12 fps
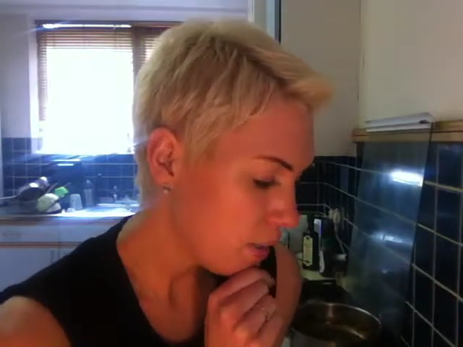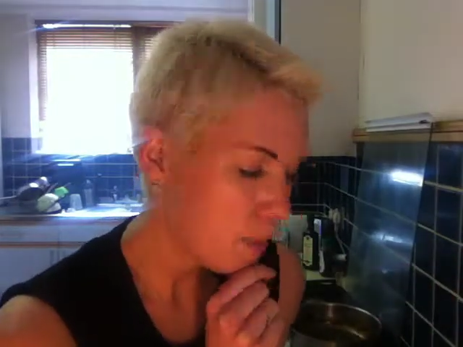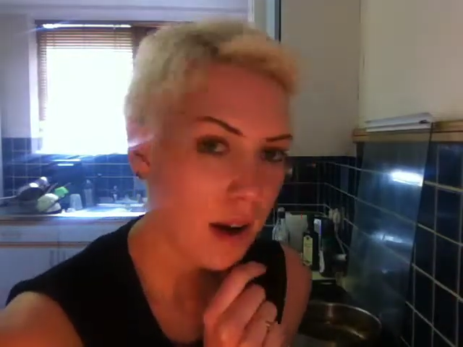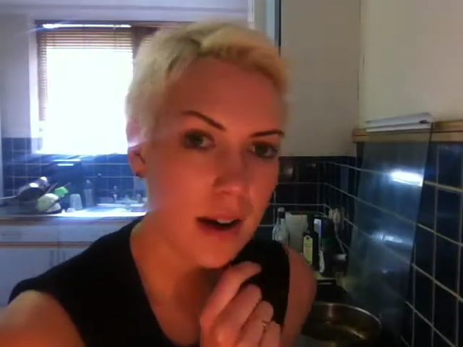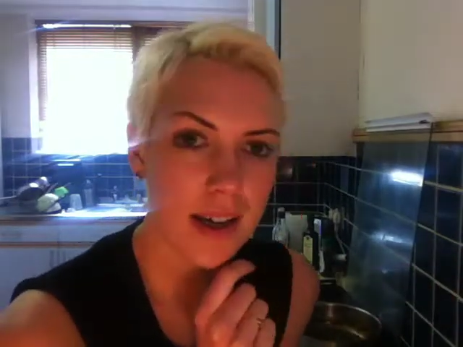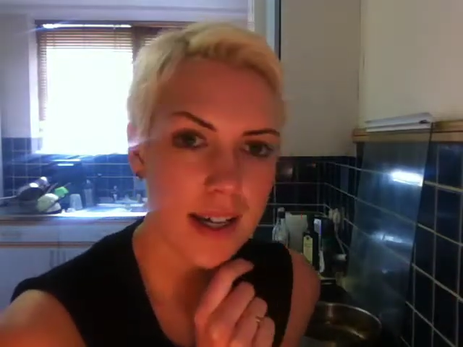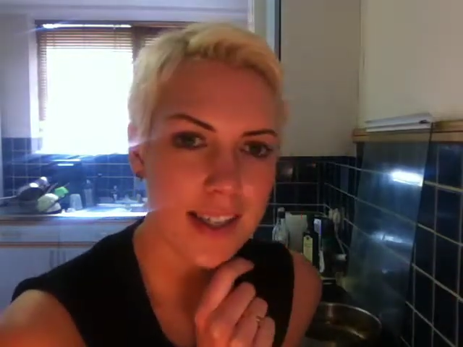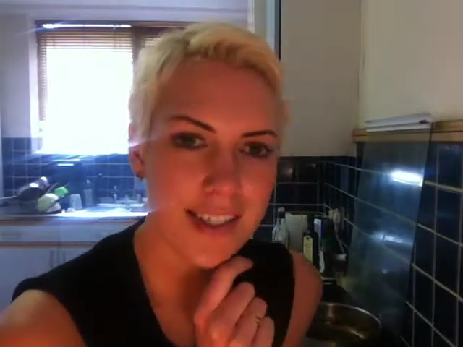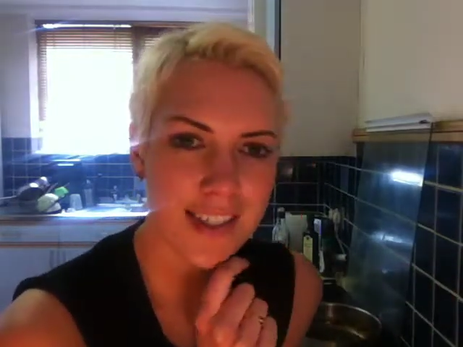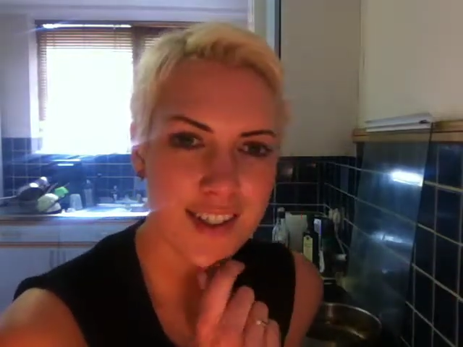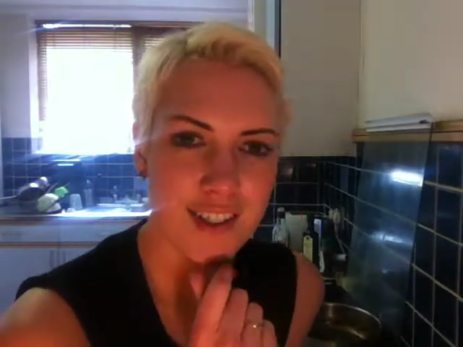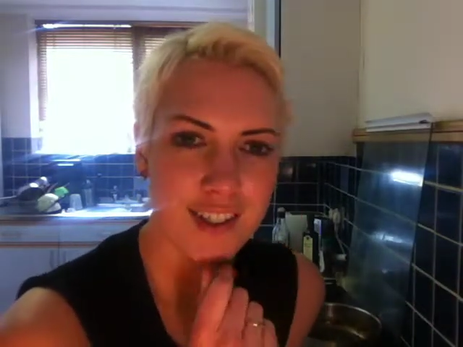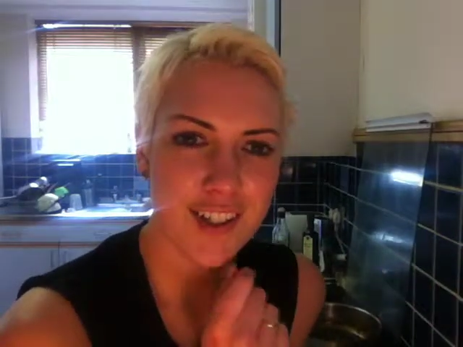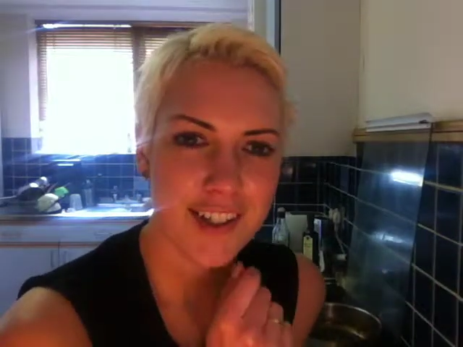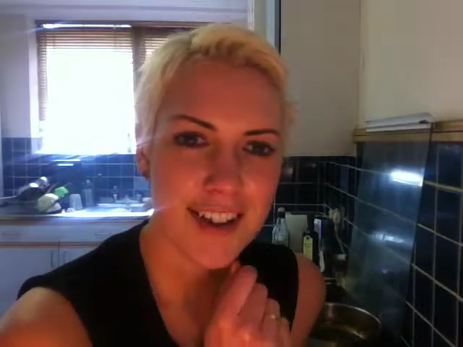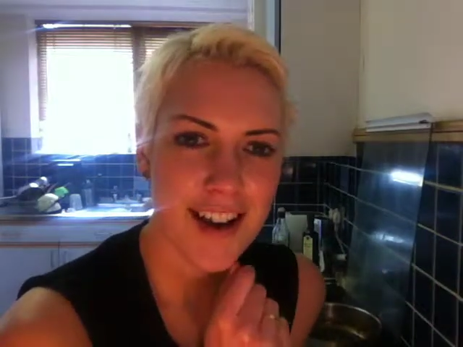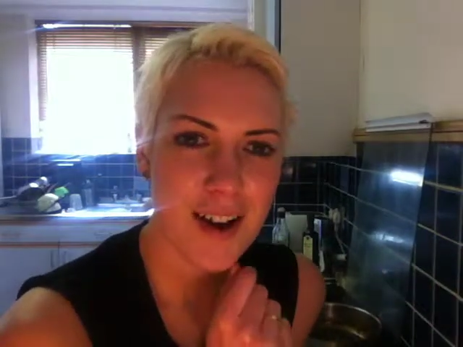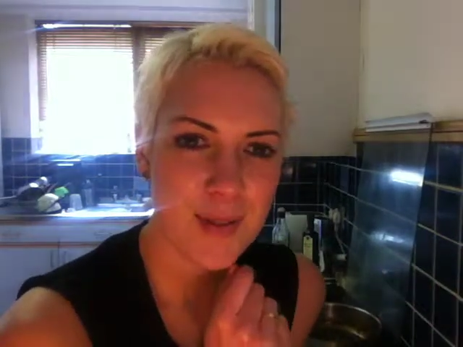My sister
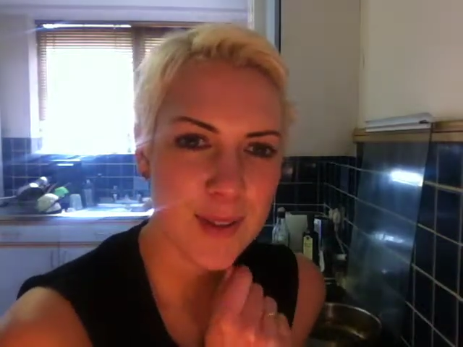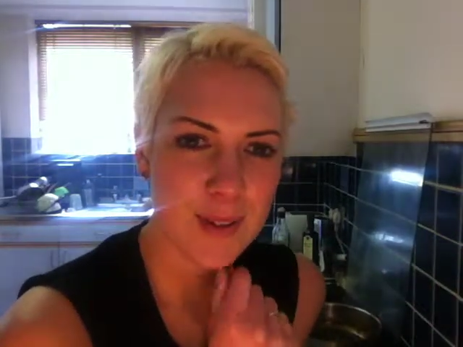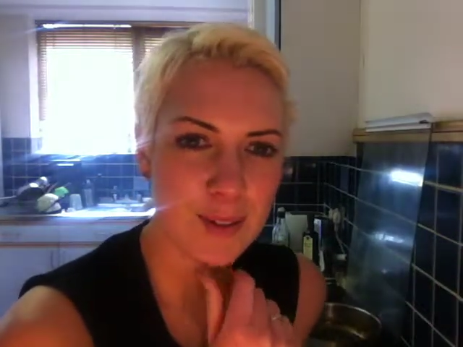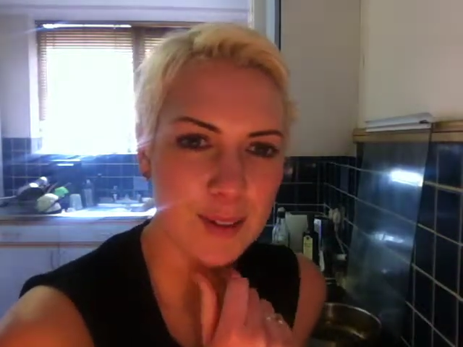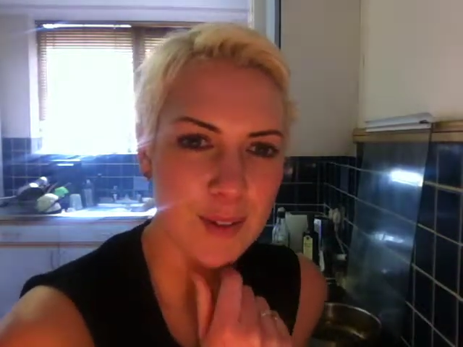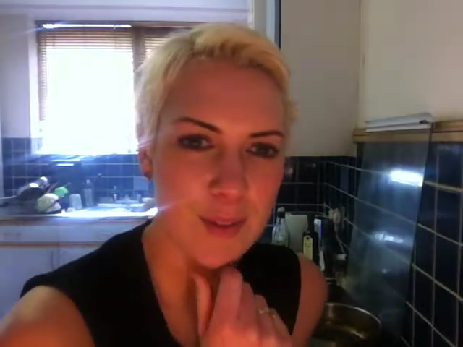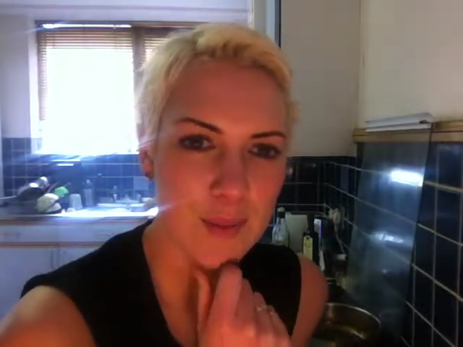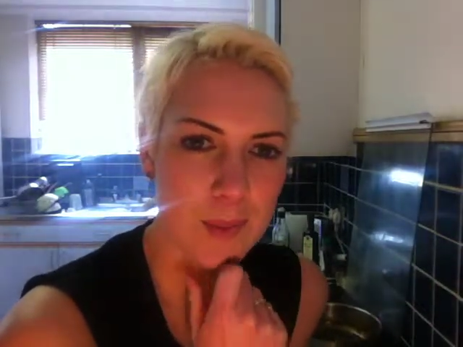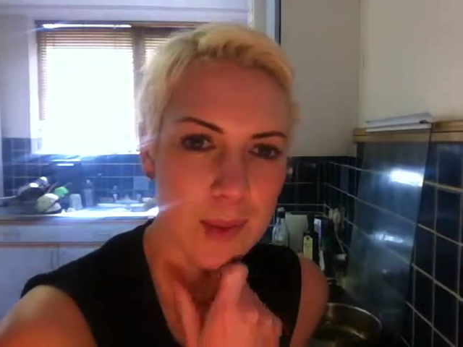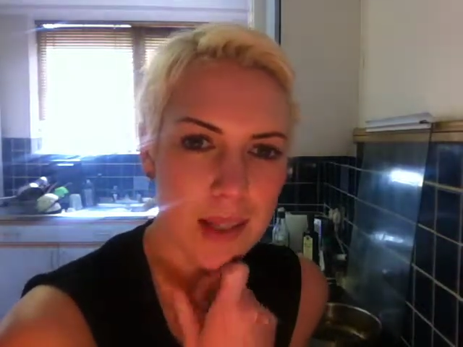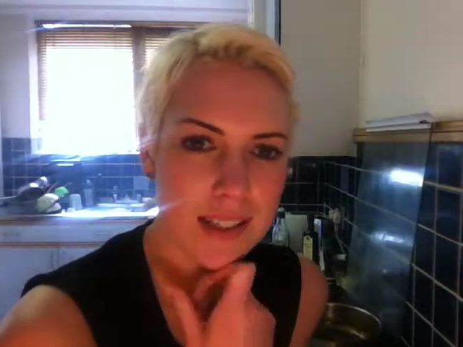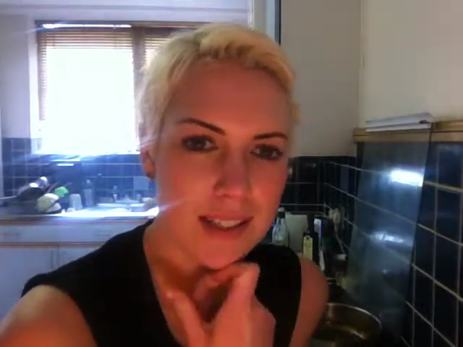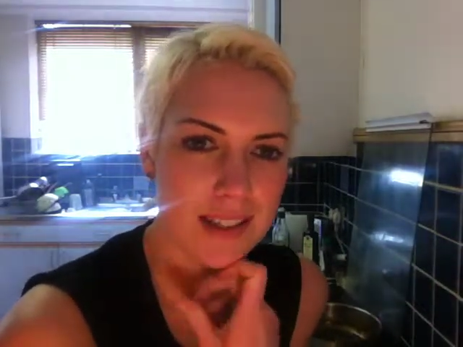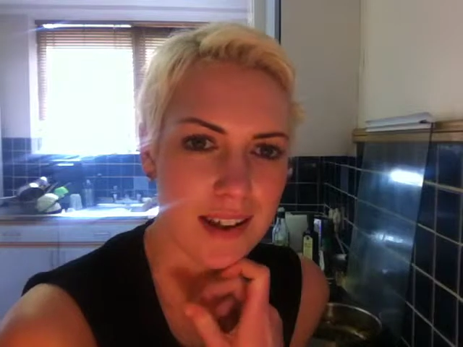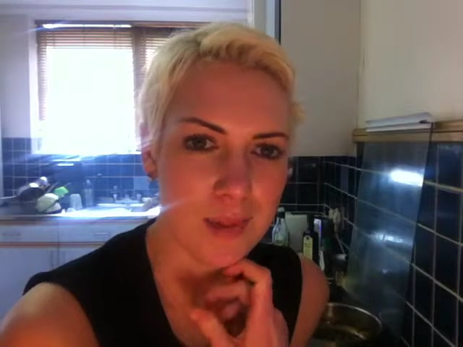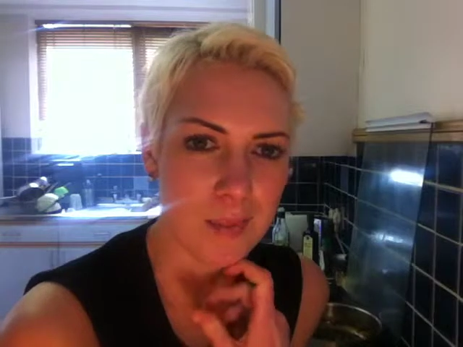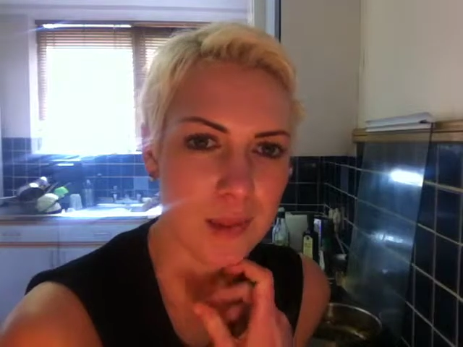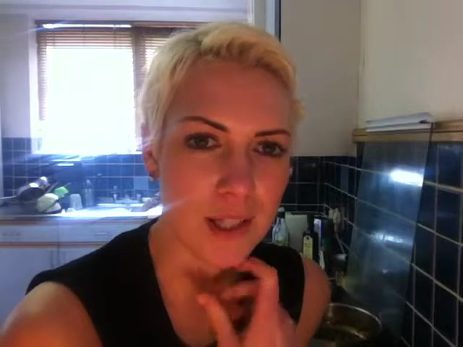absolutely loves peas
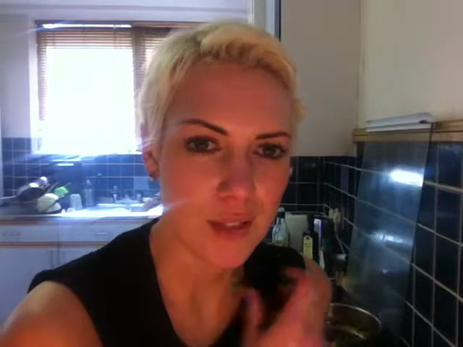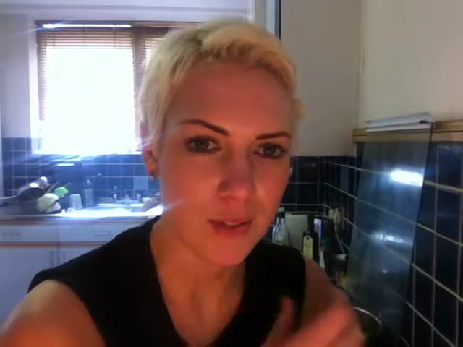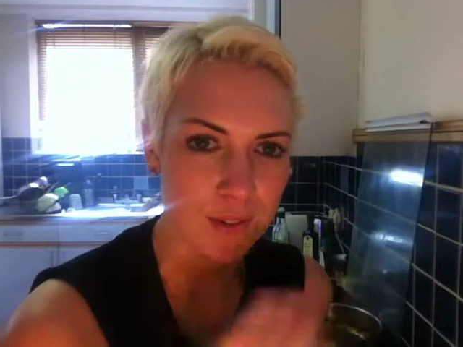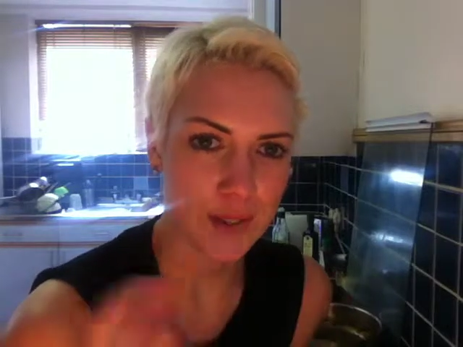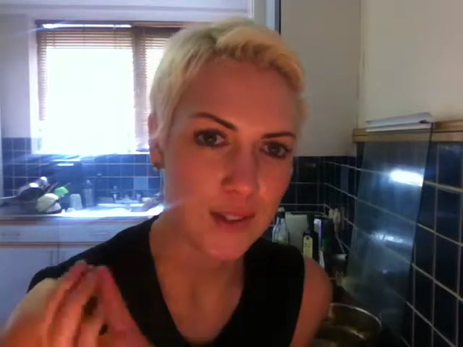and potatoes.